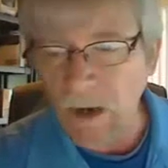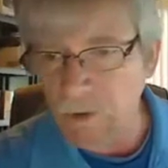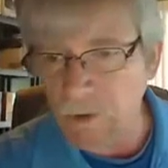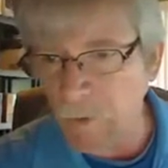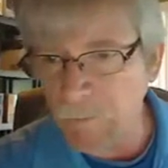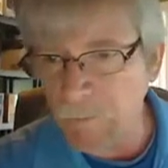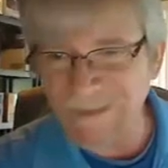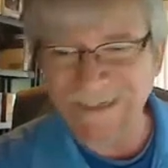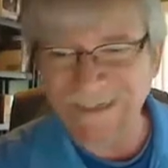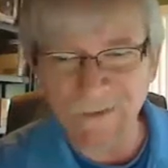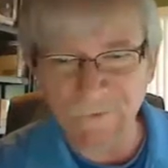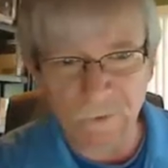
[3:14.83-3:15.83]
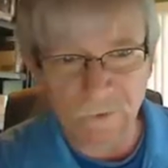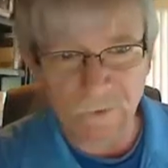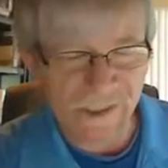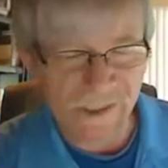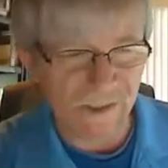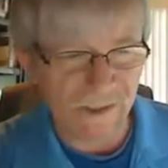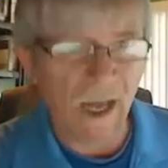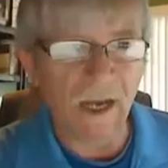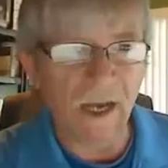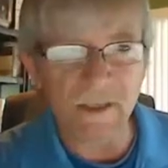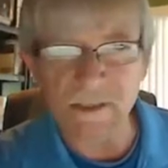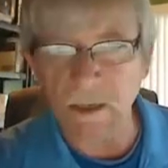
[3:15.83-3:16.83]
How do we put together
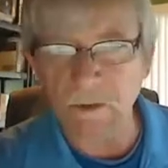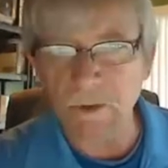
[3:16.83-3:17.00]
slides?